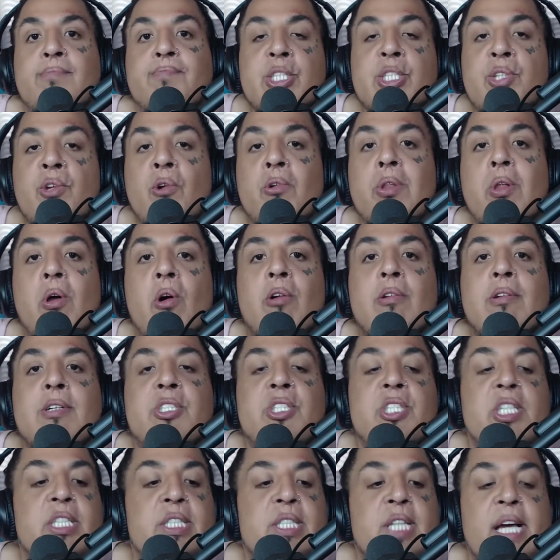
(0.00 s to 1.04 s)
It's no longer
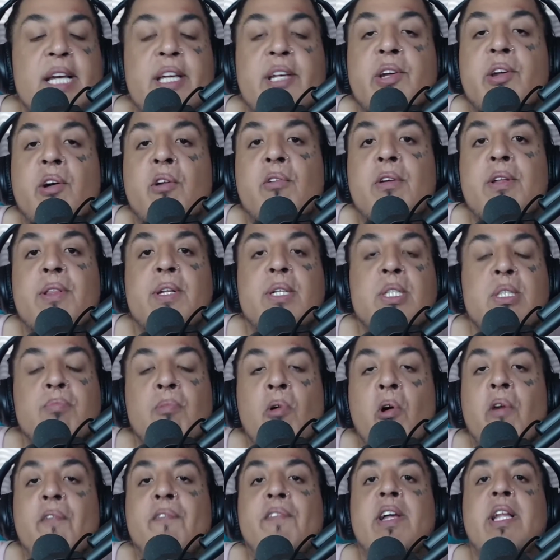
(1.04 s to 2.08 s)
just like, you know, in the
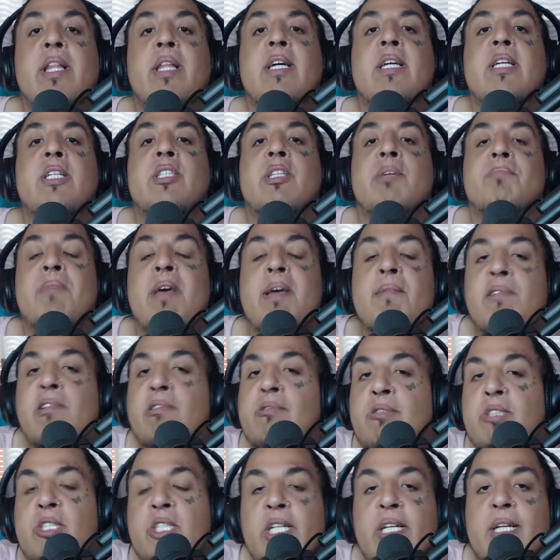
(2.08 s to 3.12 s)
small village and maybe
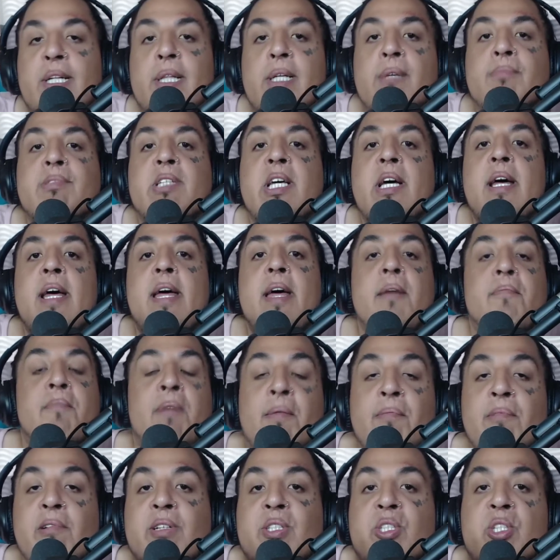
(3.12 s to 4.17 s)
you see a glimpse.
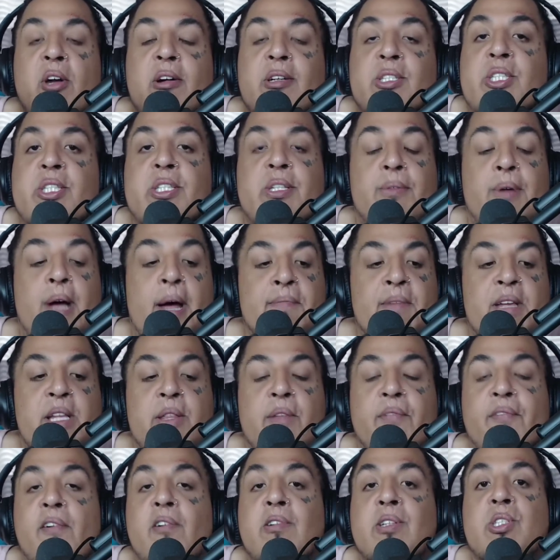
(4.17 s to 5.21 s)
Remember, it starts, I
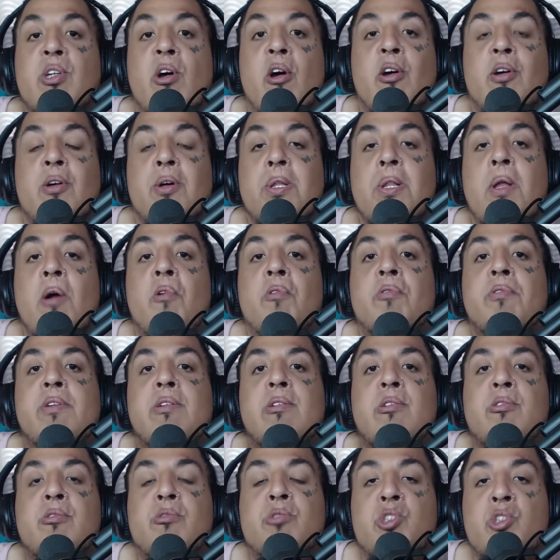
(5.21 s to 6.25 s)
mean, the first arc alone,
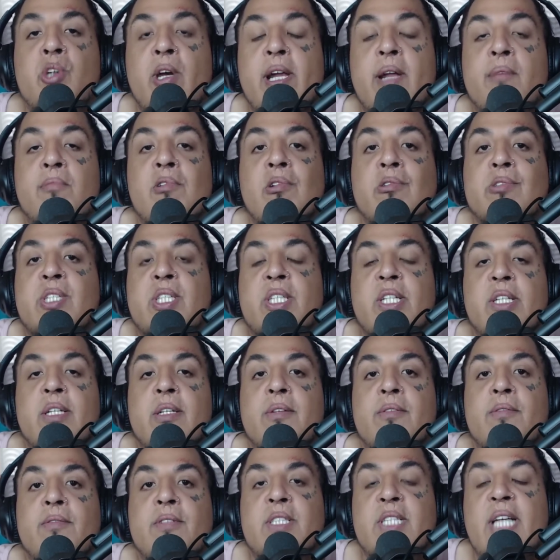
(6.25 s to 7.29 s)
you straight up go to
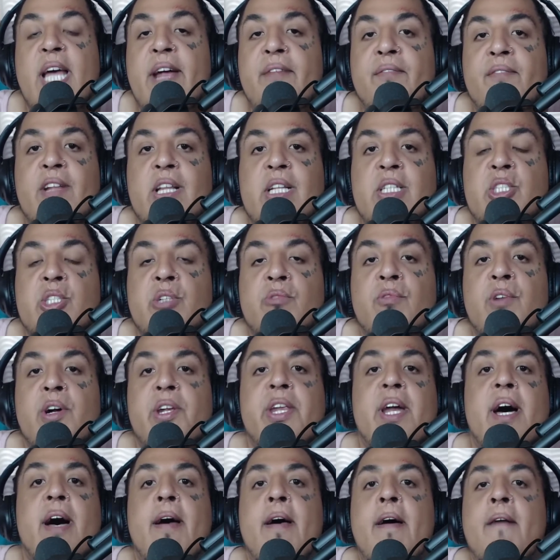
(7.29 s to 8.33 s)
the sand village and
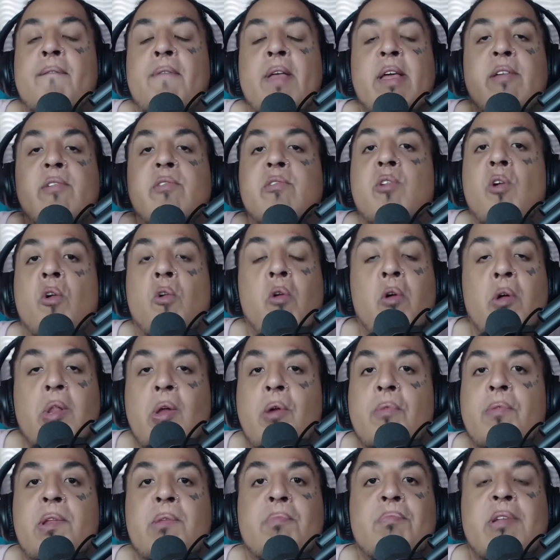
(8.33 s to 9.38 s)
whatnot. Then you go
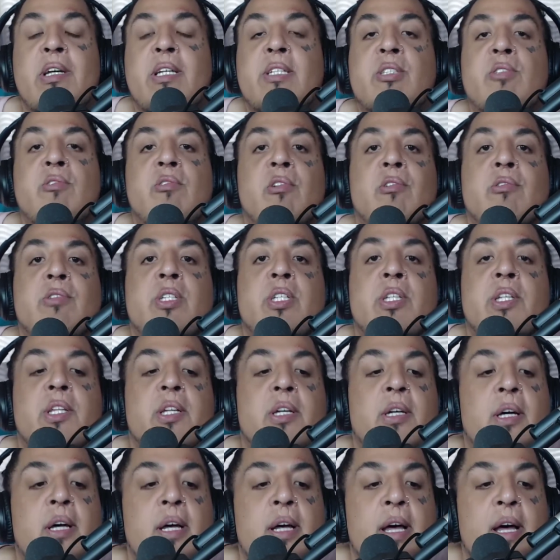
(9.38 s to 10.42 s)
all over the place. You go to
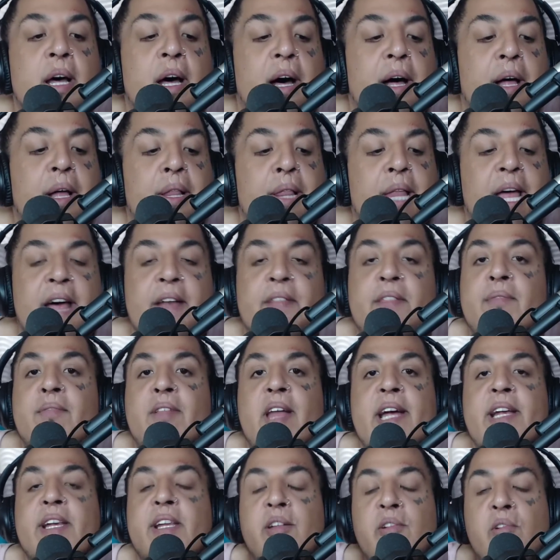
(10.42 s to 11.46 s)
the uh, land
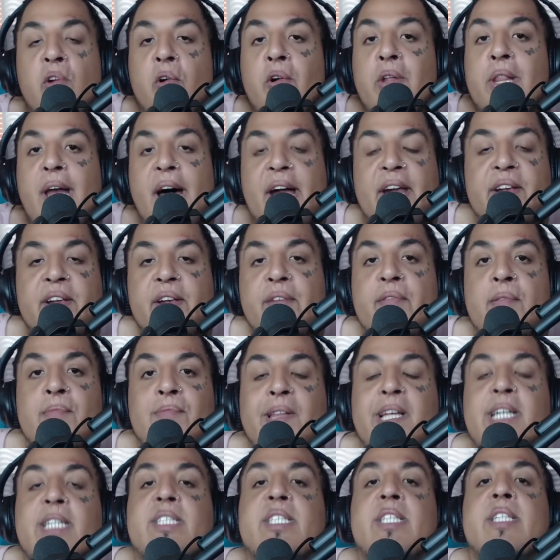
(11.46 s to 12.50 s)
of lightning. You go a lot of
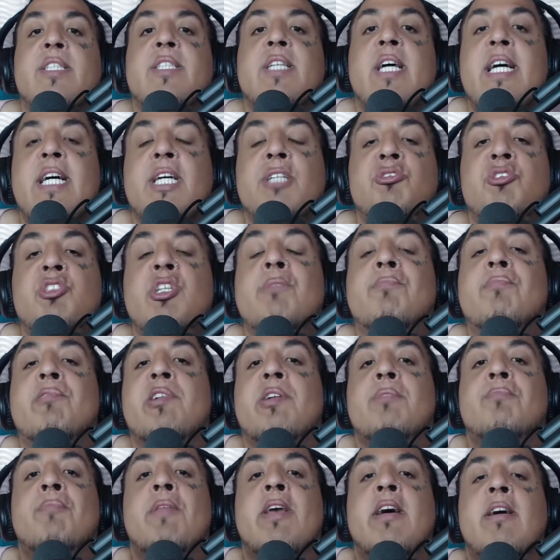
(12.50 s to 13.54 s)
different places in
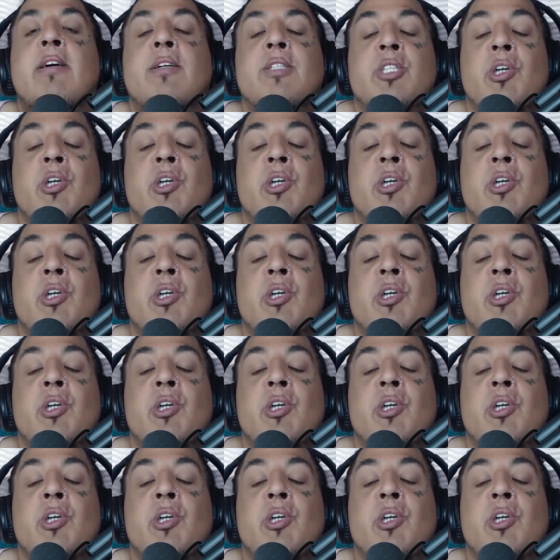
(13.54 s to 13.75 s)
Shippuden.